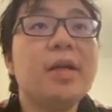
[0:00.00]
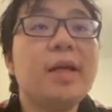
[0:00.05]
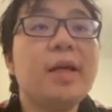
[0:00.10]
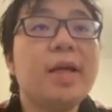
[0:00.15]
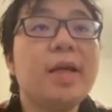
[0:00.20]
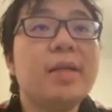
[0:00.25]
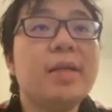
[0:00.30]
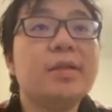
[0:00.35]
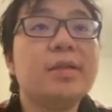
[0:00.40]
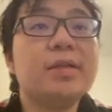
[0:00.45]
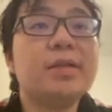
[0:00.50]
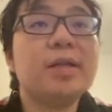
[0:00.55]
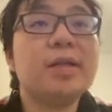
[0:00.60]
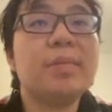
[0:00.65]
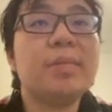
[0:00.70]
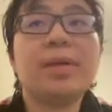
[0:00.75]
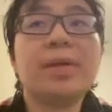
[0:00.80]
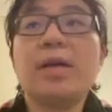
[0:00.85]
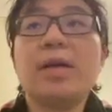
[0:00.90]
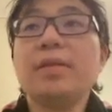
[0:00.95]
And
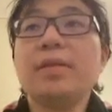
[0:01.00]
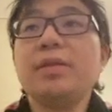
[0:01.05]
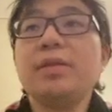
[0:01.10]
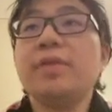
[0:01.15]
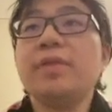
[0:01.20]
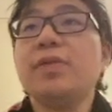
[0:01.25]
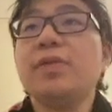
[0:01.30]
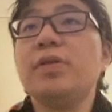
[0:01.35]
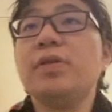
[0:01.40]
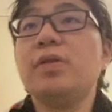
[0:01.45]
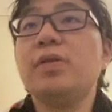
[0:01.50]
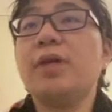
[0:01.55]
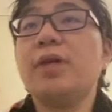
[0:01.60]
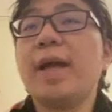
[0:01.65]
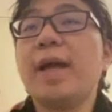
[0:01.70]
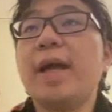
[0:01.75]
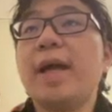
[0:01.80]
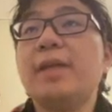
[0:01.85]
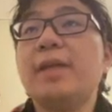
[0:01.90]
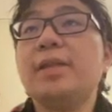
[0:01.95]
because if you look
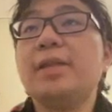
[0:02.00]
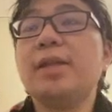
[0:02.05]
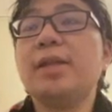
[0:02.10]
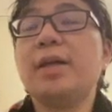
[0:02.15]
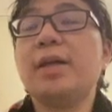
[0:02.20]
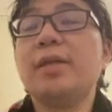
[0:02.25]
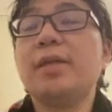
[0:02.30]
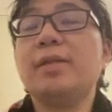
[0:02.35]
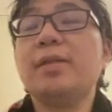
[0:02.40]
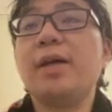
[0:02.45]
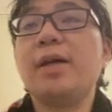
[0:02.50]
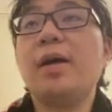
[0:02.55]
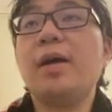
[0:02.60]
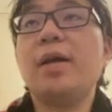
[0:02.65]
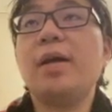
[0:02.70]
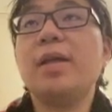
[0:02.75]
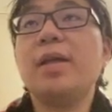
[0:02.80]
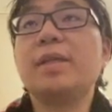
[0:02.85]
at the